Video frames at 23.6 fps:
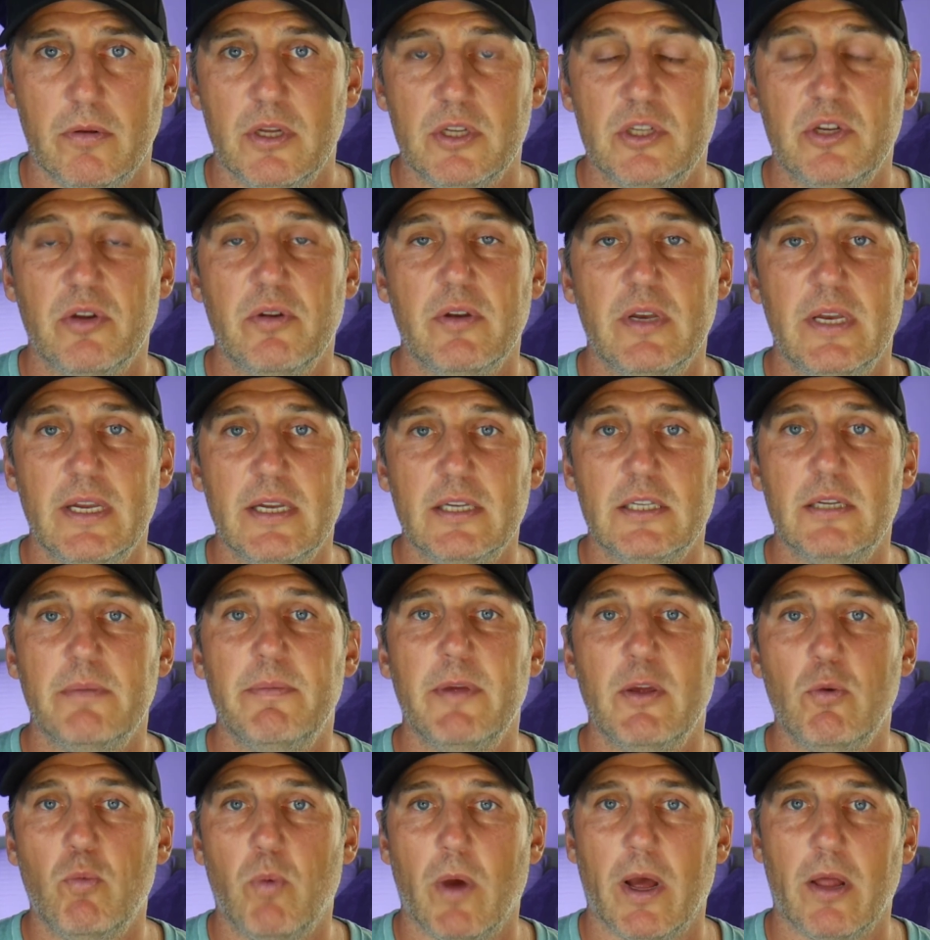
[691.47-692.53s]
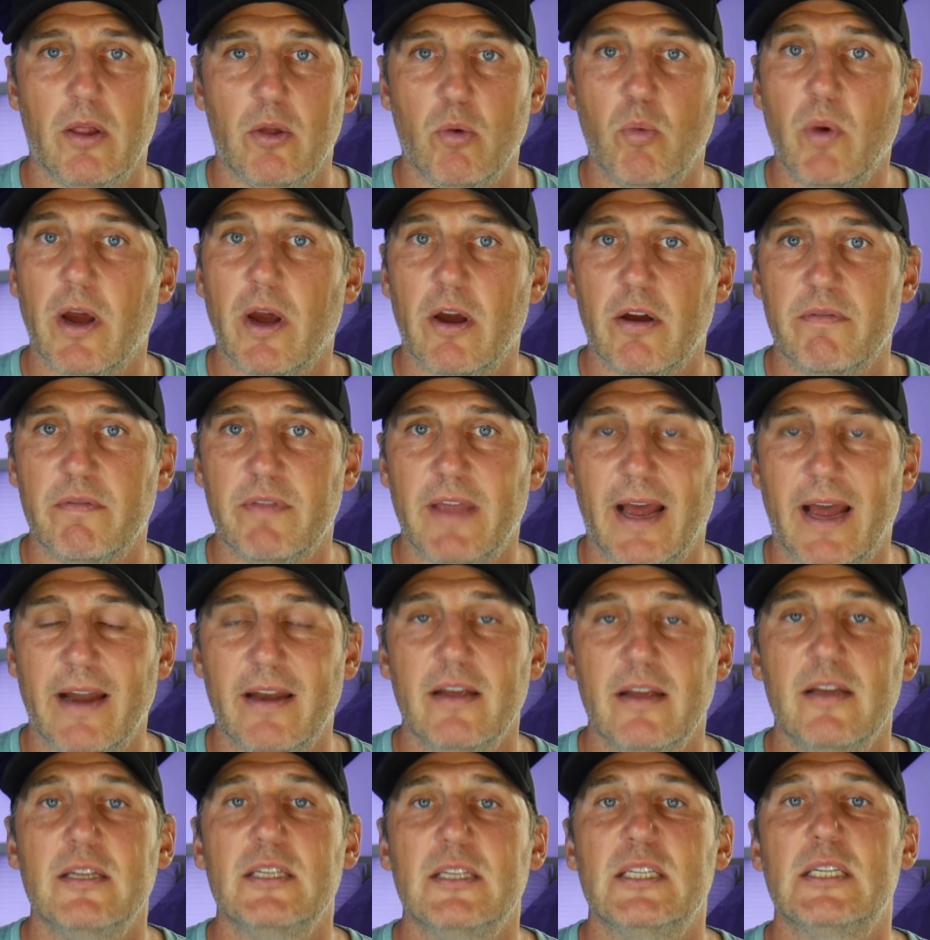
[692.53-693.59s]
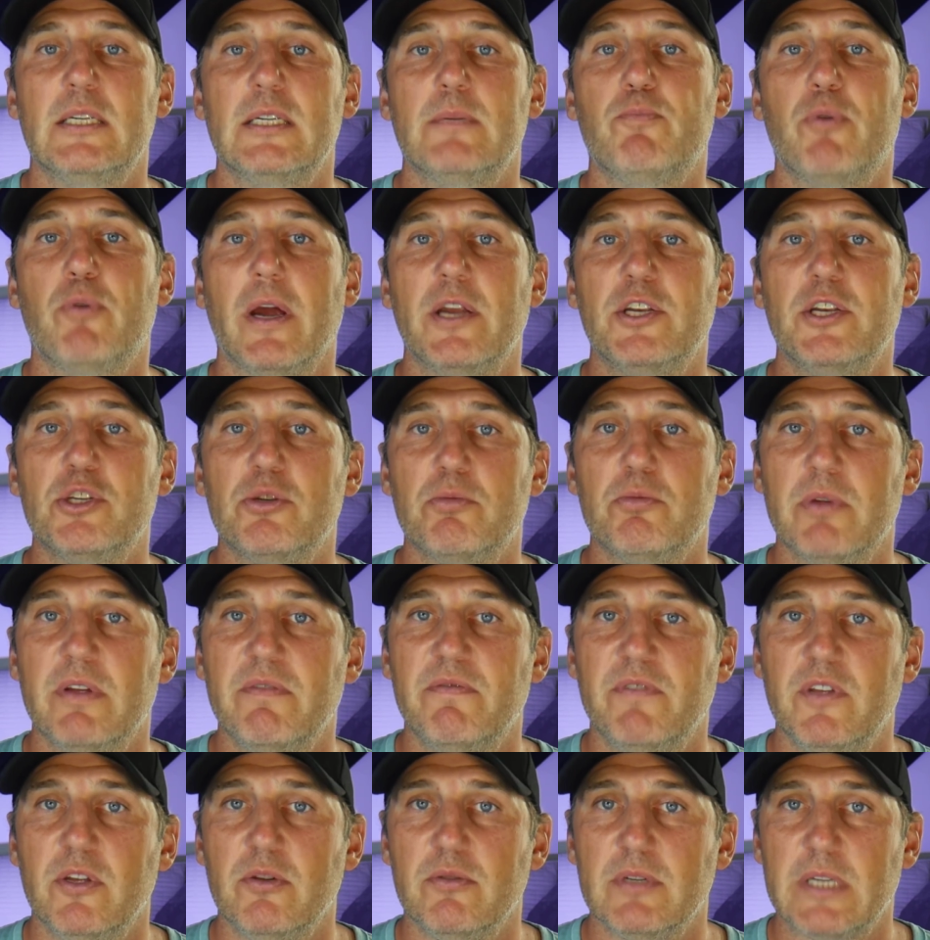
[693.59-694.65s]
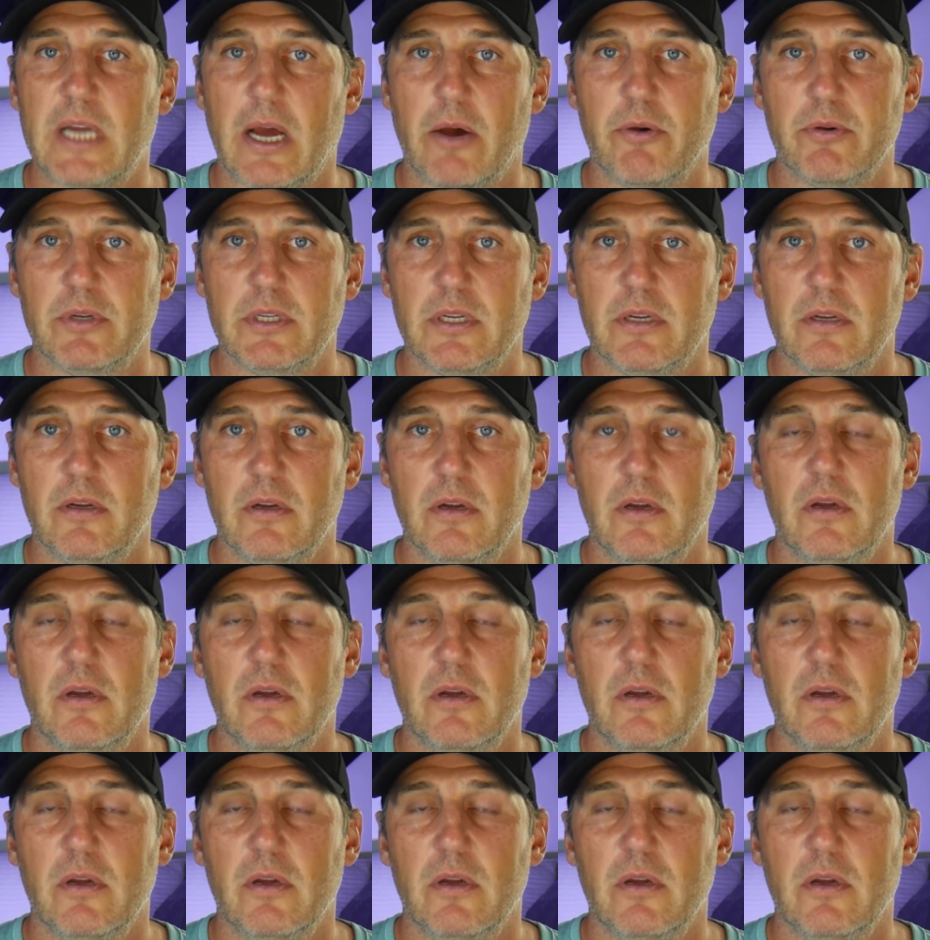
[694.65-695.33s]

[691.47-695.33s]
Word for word: So you need to be well aware of that. Spread your reviews out.